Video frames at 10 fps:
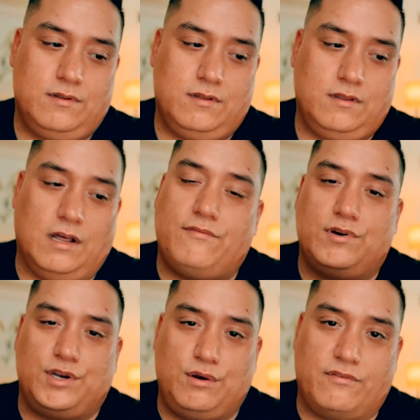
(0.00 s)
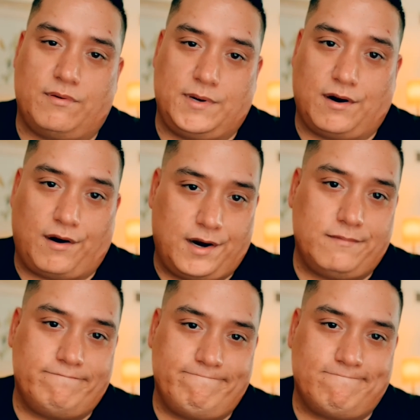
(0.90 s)
love what you do from your heart.
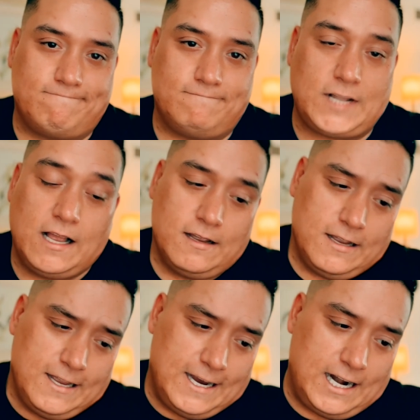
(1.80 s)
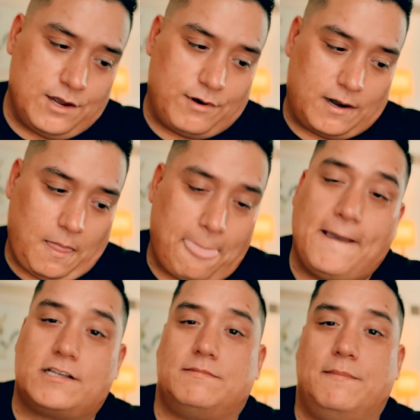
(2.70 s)
Anyway,
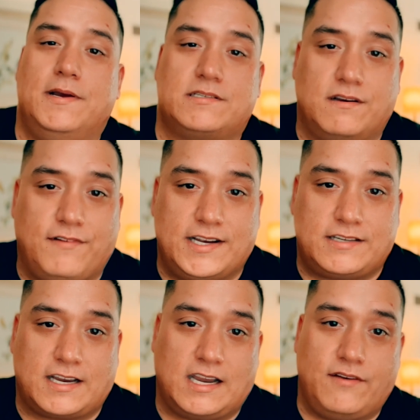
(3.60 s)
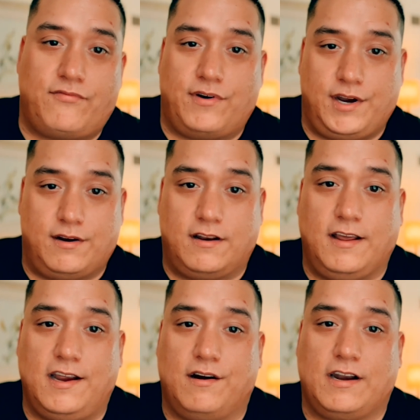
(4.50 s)
that's my best advice I can give for you
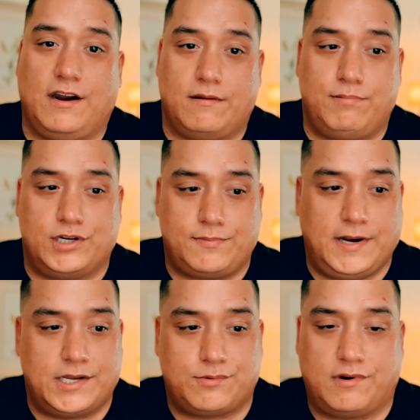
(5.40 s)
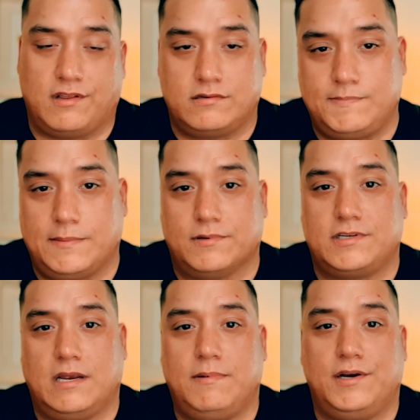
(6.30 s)
today on how to push past what other people
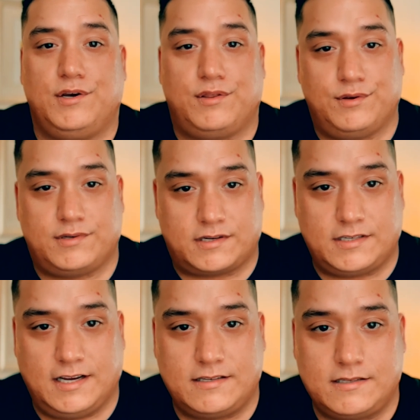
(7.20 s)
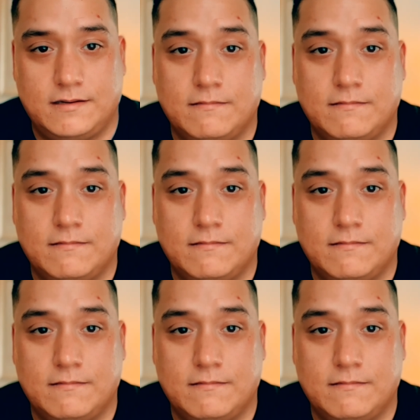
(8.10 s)
say about you through success.